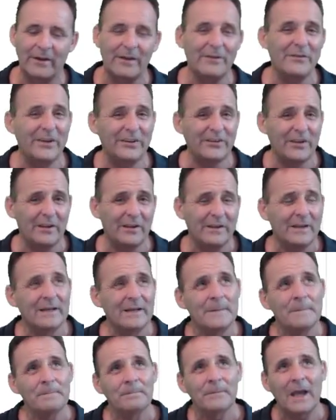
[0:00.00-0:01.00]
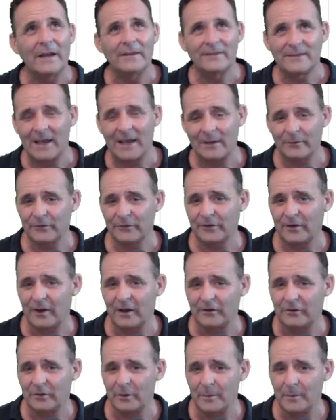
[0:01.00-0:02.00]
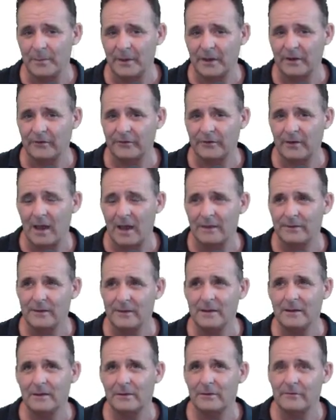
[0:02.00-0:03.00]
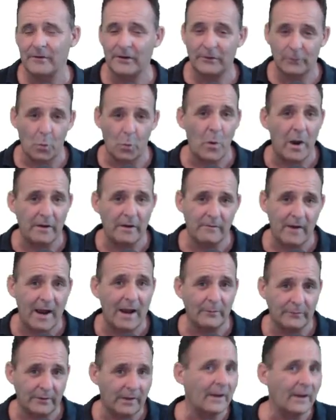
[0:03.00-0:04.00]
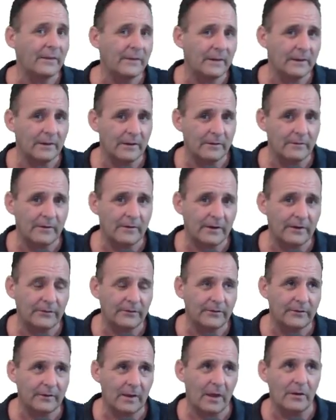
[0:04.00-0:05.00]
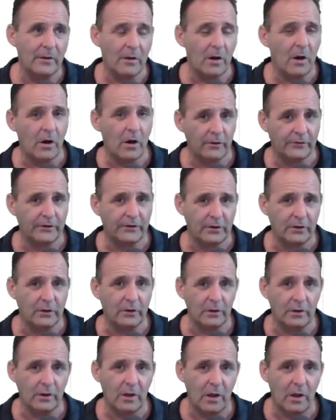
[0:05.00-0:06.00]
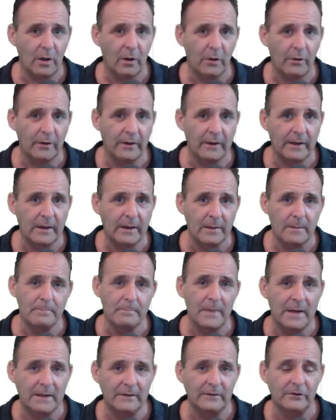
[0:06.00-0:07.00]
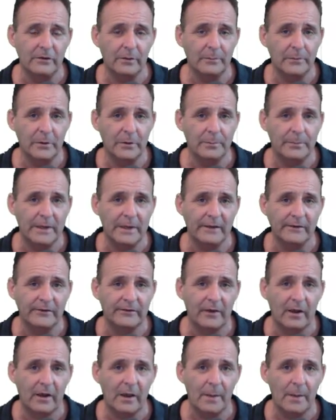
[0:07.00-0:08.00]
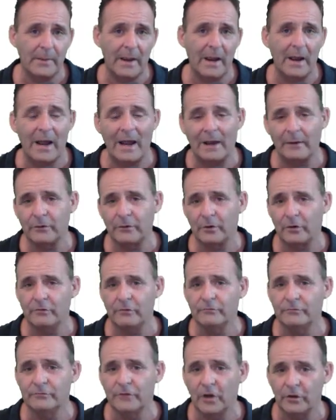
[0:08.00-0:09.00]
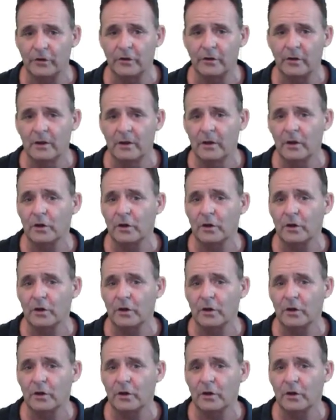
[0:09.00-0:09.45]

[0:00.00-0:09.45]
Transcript: And there is a, a downside to it, because I think there is a way around, and I think there is an article on the main W P site about how you can run